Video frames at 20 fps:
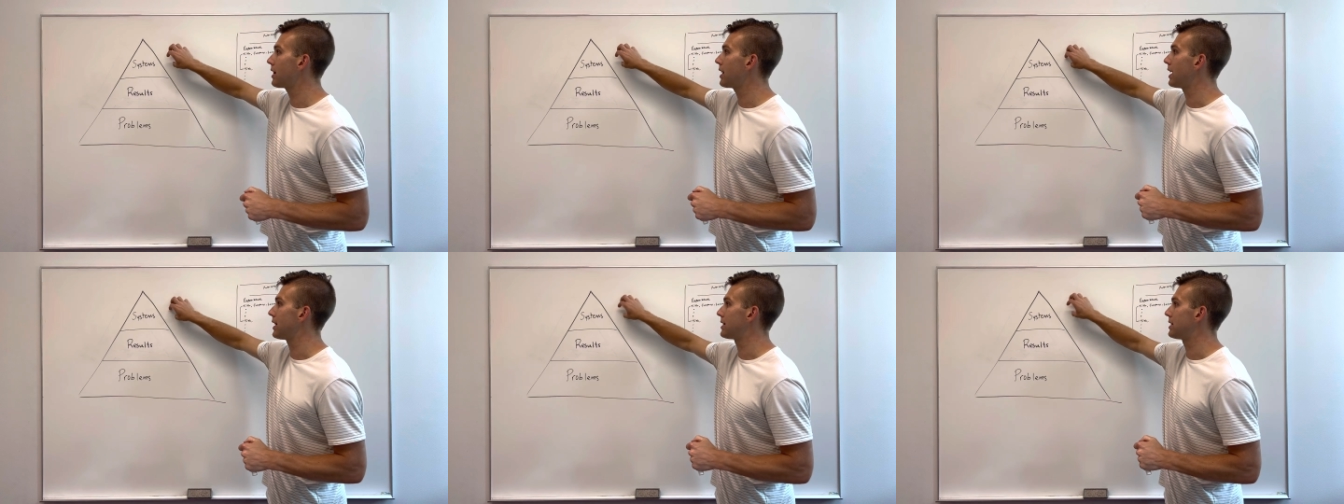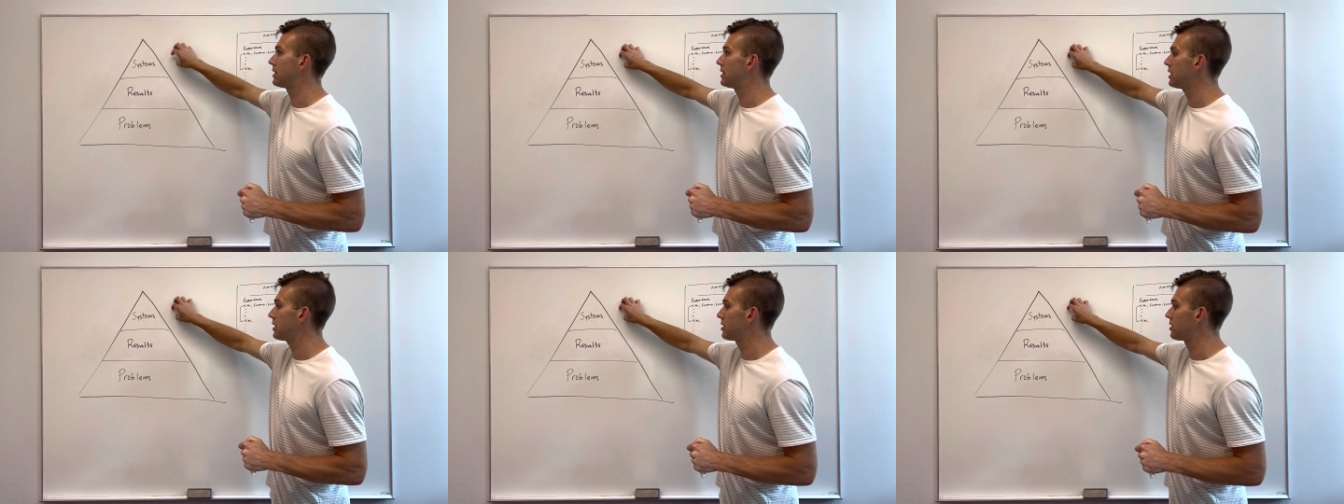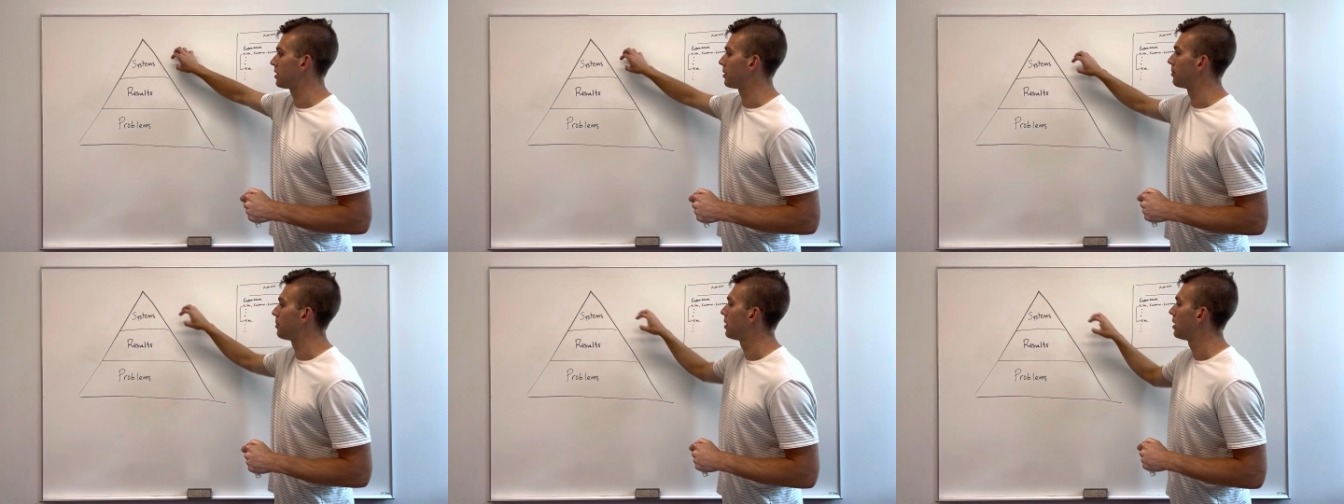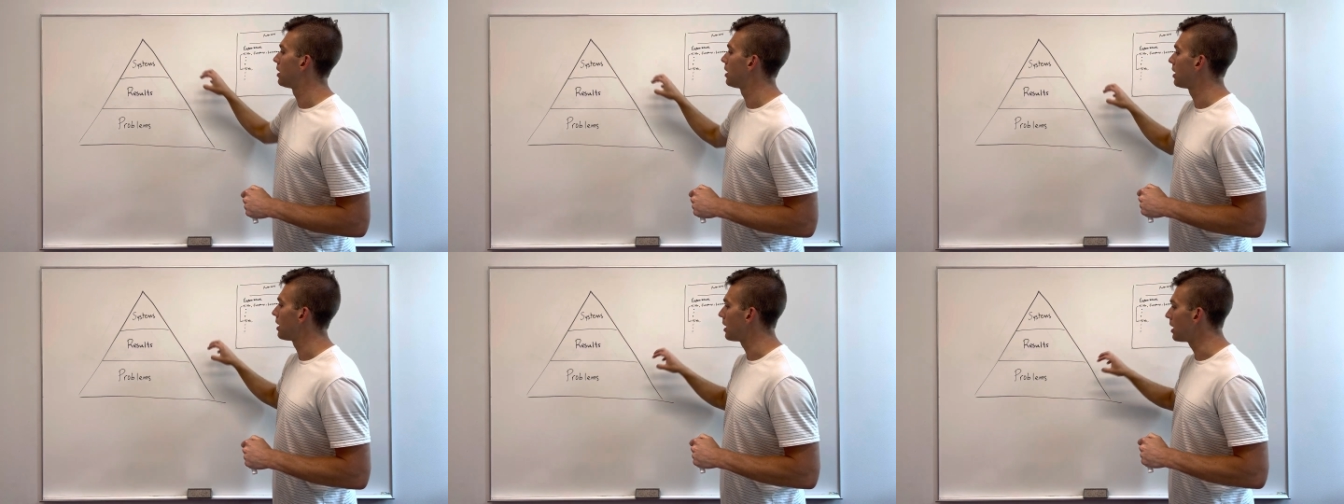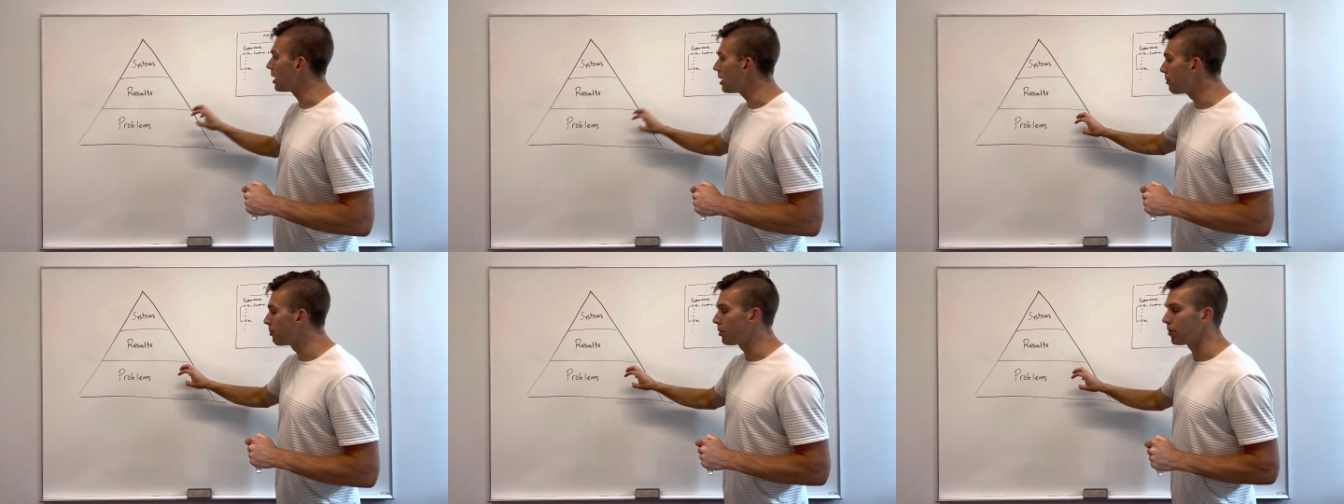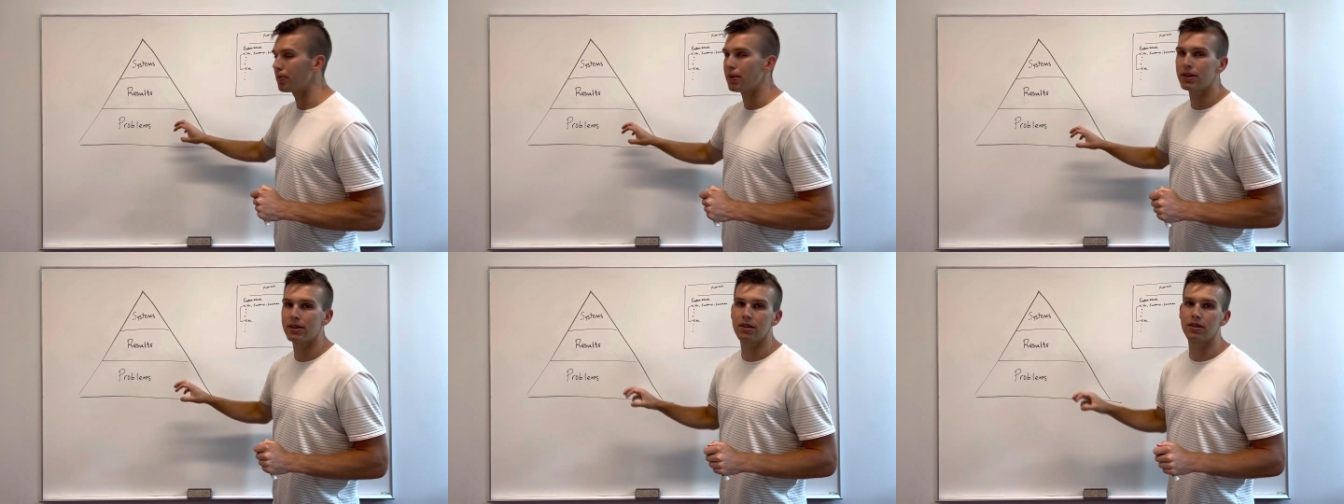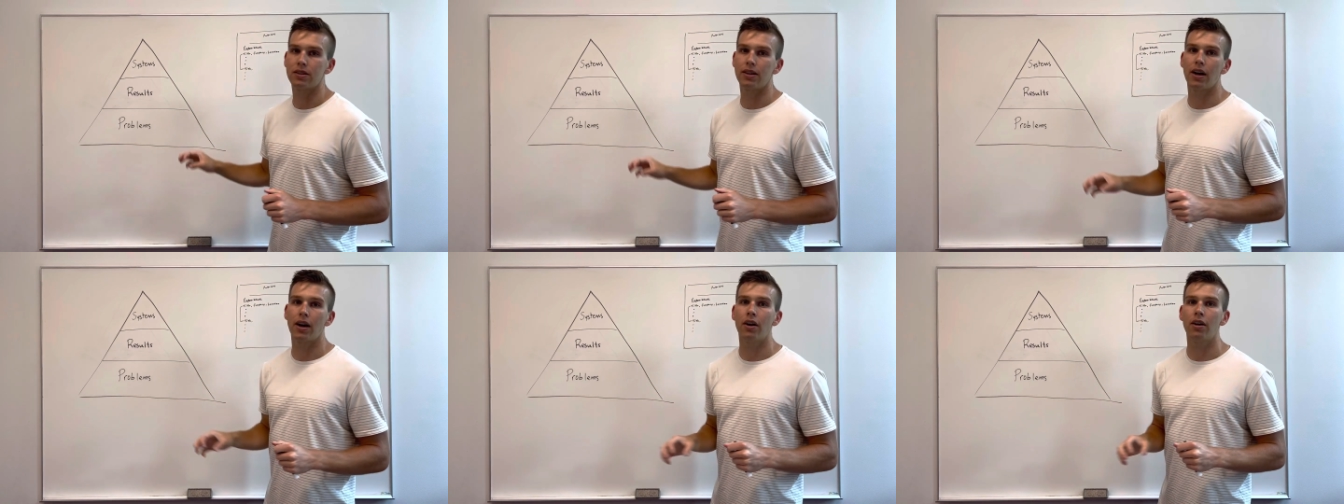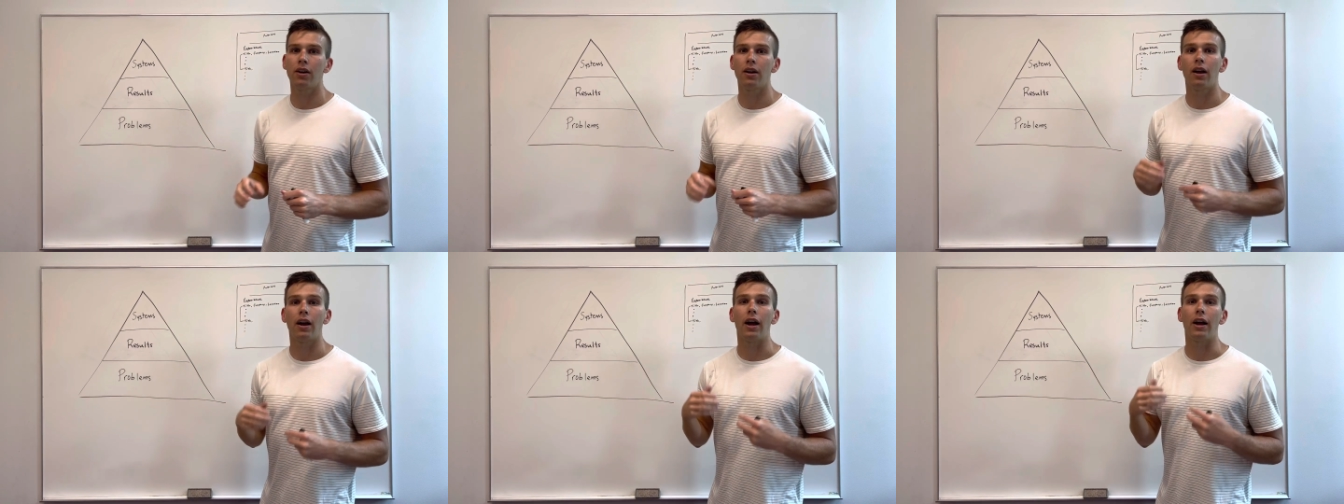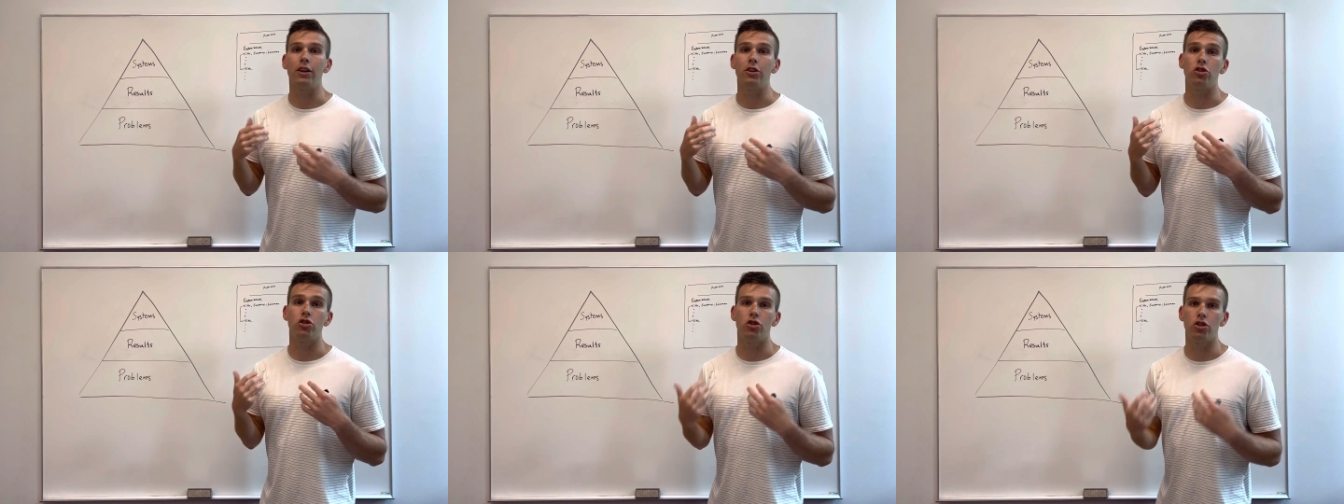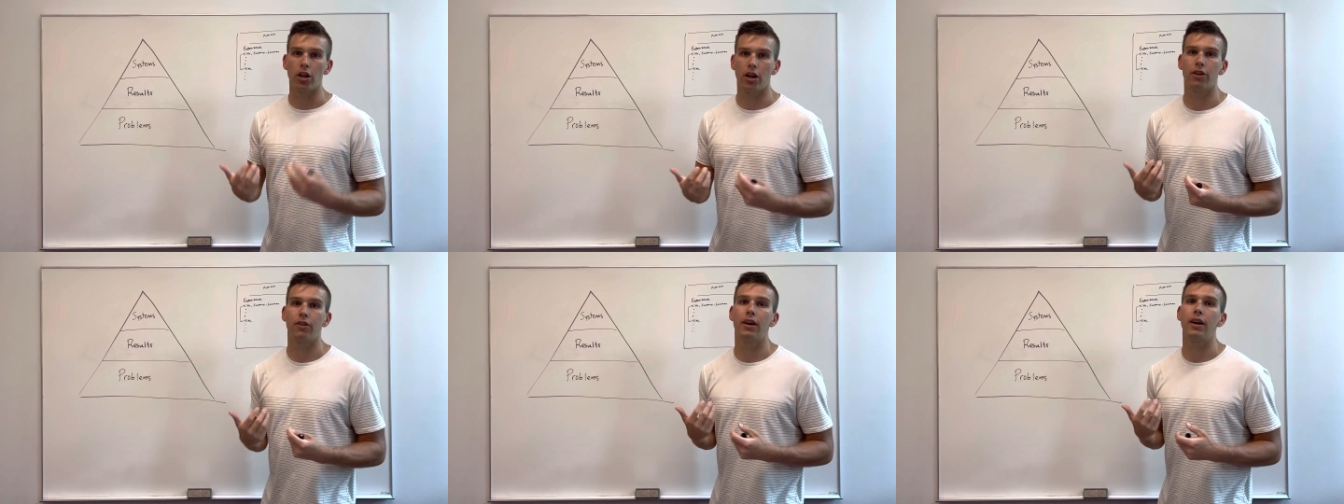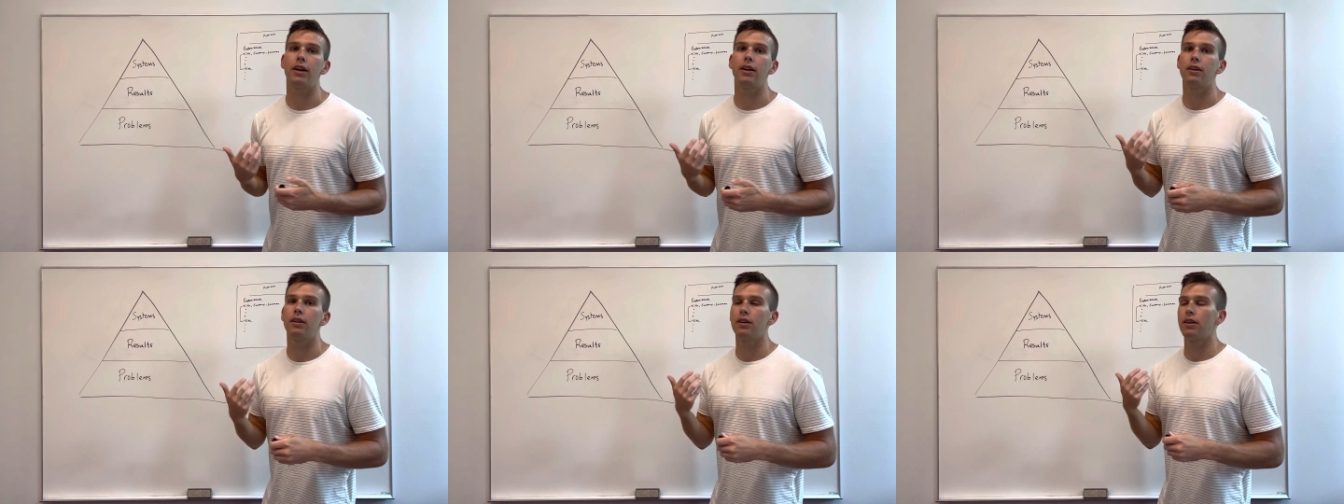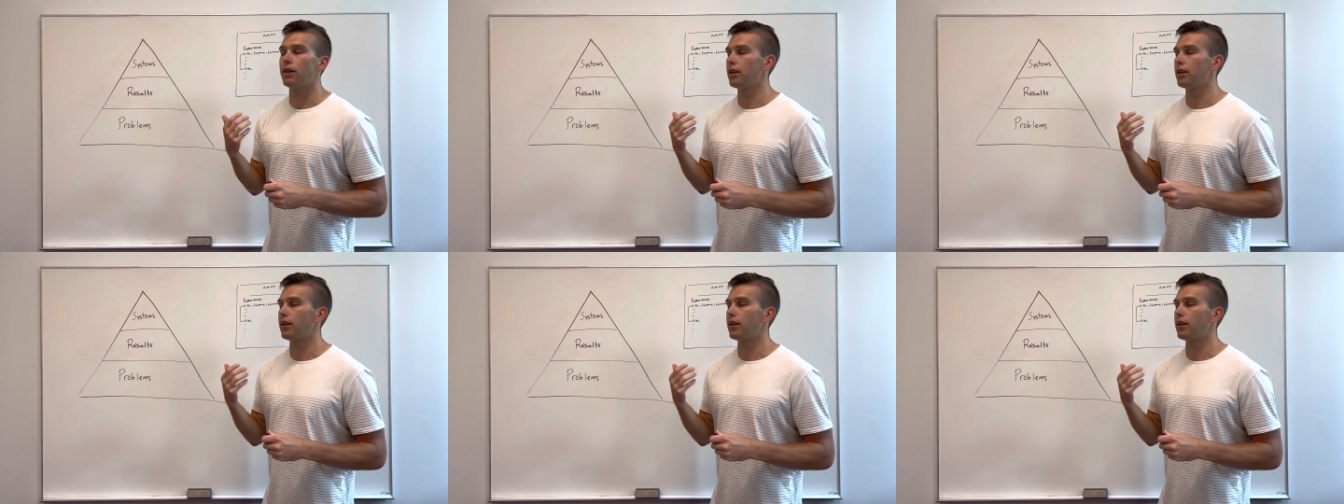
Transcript: that system, implement it there, and generate,